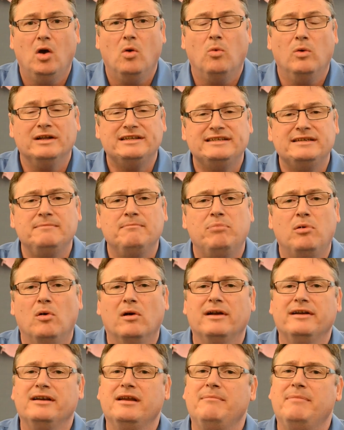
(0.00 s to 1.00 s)
What's
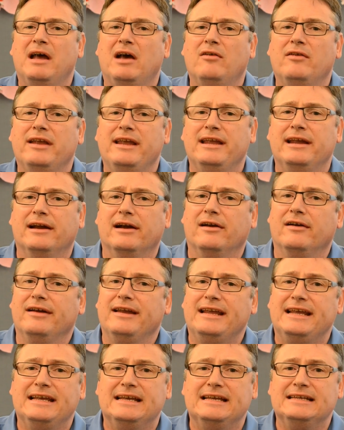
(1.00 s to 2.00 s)
important about here
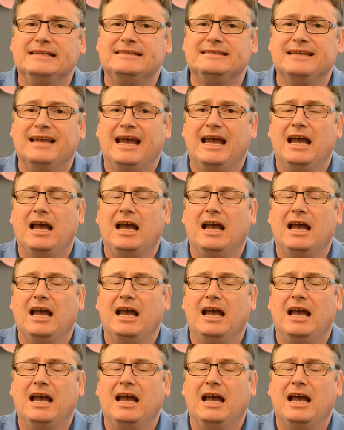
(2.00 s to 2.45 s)
is